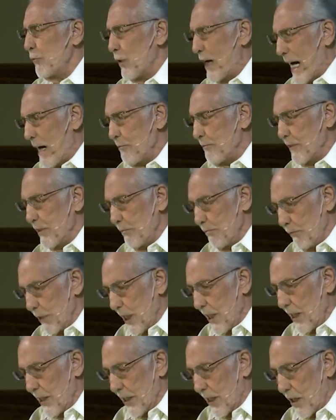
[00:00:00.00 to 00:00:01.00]
wipe the
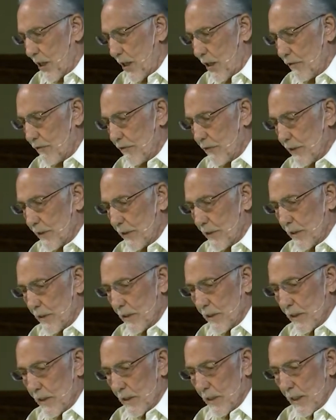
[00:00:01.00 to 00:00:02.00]
blood off,
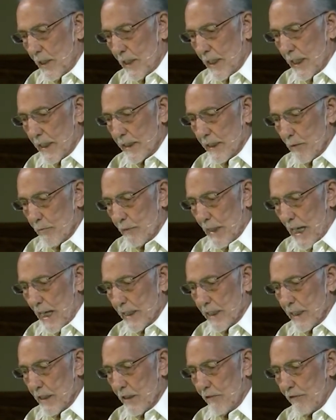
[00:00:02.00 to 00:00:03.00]
and get
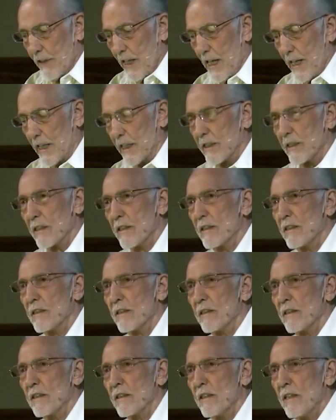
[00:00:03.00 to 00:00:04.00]
back in the fight.
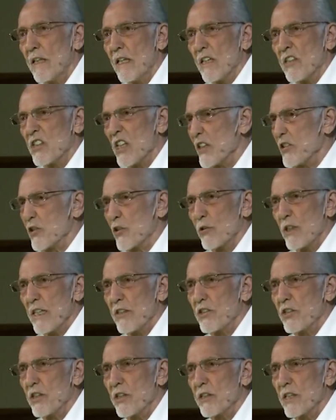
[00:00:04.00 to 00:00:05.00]
Just
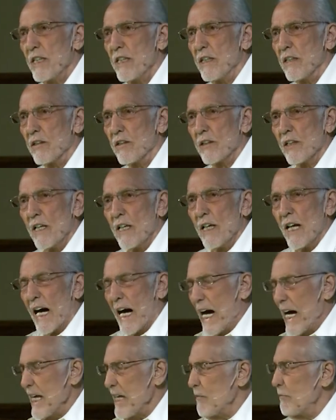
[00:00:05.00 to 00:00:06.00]
grit your teeth.
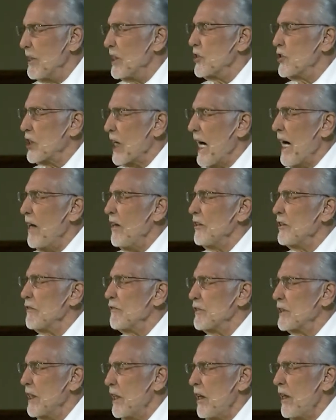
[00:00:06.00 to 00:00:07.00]
I am a child
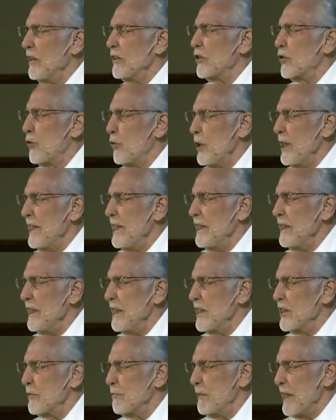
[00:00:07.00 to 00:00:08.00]
of God. Quitting
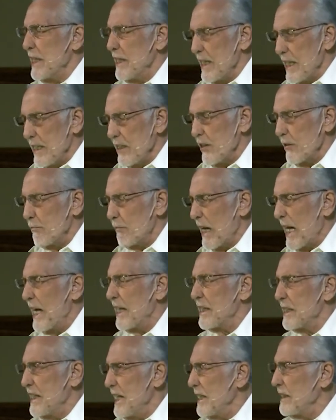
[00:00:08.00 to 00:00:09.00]
is beneath my
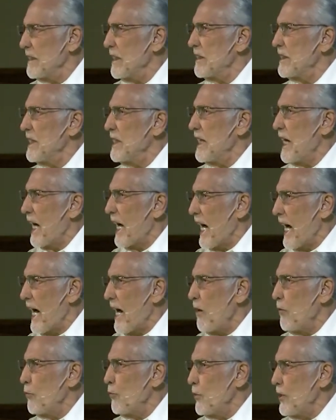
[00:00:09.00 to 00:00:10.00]
dignity.
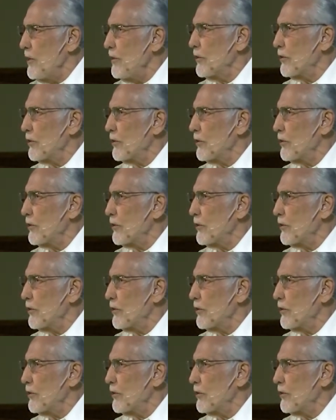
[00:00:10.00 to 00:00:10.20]
I will